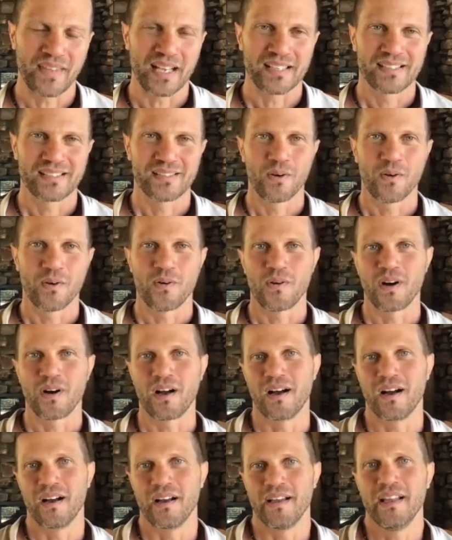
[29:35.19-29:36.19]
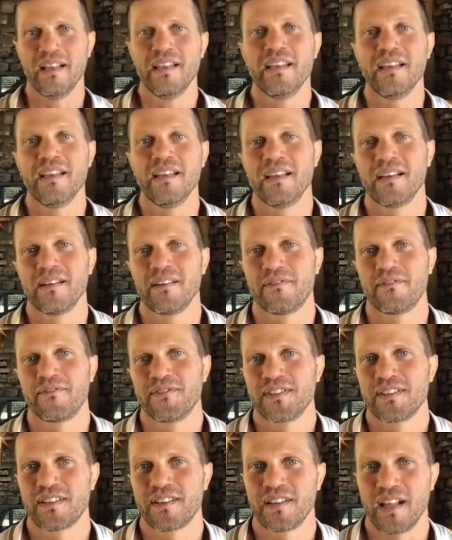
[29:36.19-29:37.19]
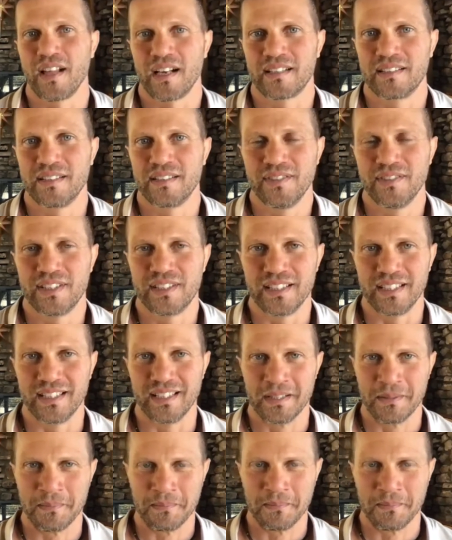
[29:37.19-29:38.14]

So any physical activity